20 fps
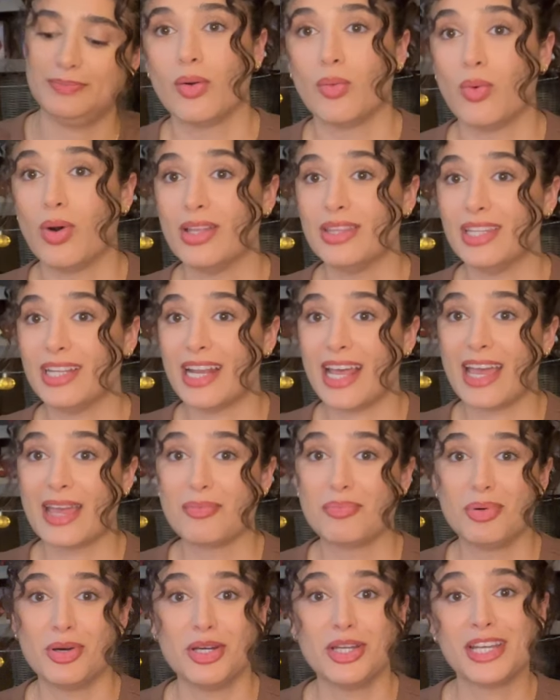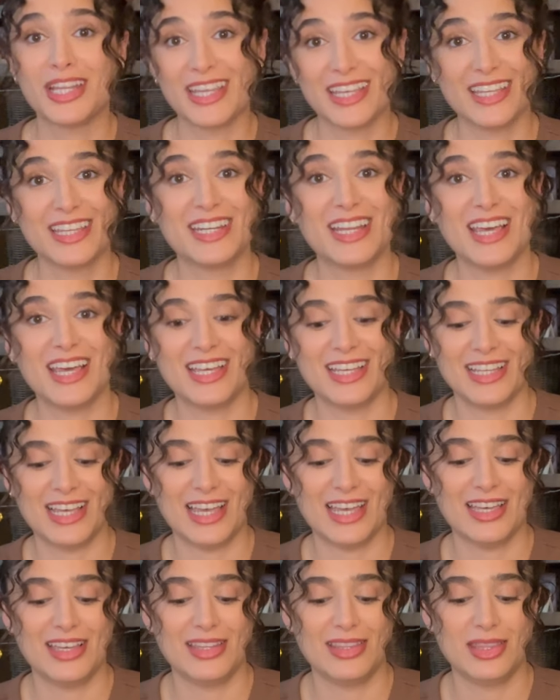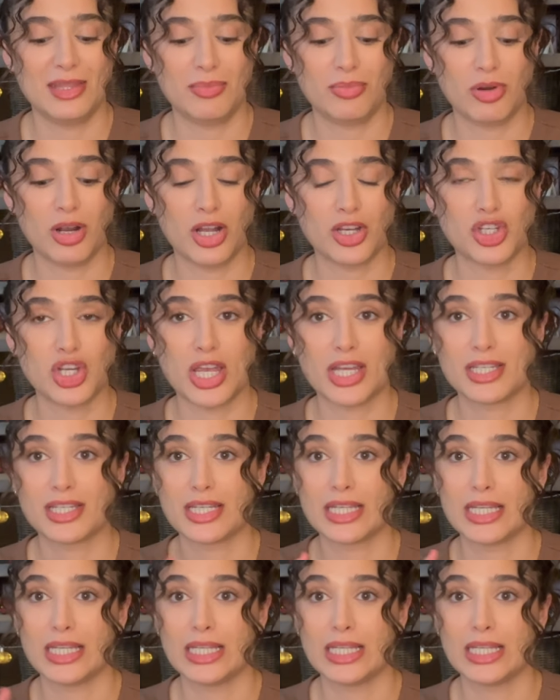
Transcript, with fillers: One that I put in the project